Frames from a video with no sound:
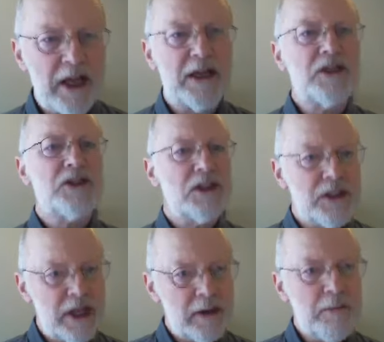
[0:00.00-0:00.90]
and
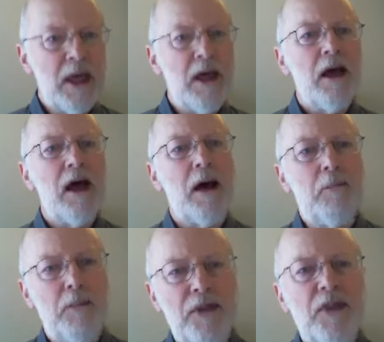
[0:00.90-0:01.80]
assisting,
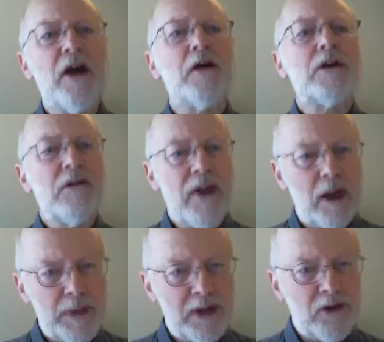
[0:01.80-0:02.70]
but they're
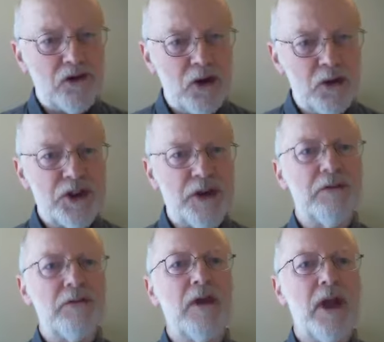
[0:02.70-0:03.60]
developing the solution.
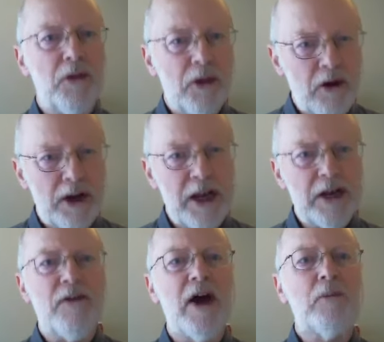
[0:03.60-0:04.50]
You know, they're
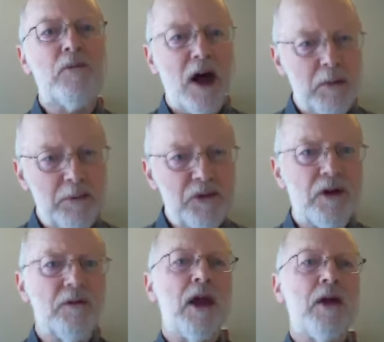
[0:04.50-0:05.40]
identifying problems
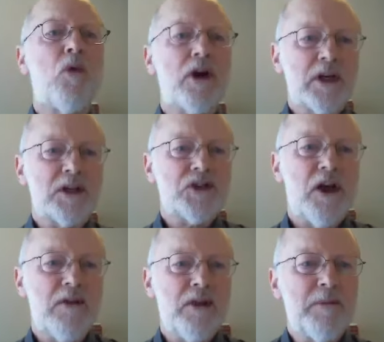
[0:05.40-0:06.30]
and working to solve them.